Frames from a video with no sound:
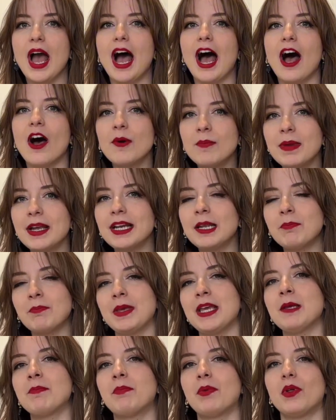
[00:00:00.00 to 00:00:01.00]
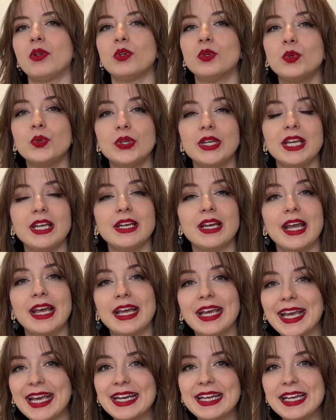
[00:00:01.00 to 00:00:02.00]
how many people who need
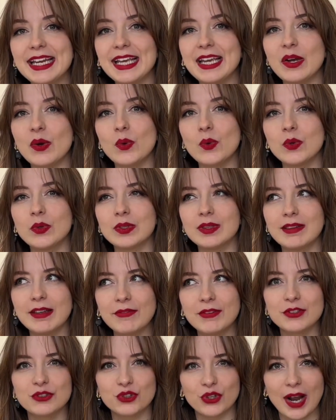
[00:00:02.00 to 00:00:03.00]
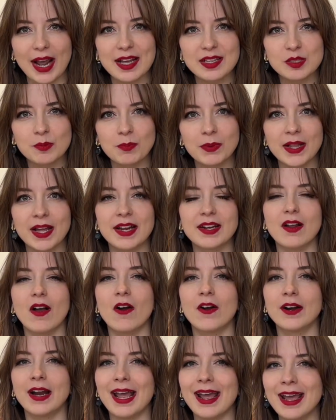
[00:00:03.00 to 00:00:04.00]
a kidney or liver transplant
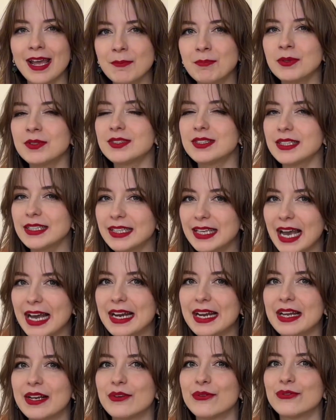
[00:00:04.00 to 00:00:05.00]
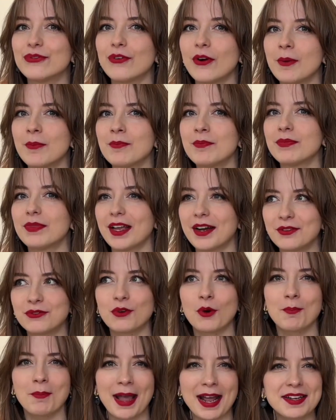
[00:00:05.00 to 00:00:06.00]
are able to get it from their
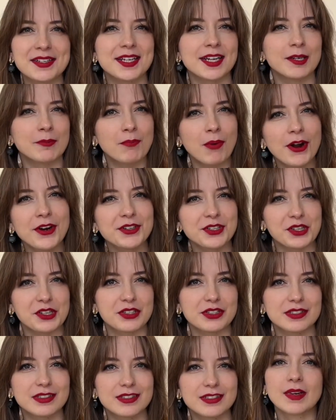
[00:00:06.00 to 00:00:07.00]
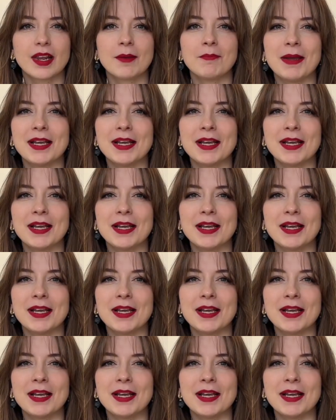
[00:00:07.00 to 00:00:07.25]
romantic partners.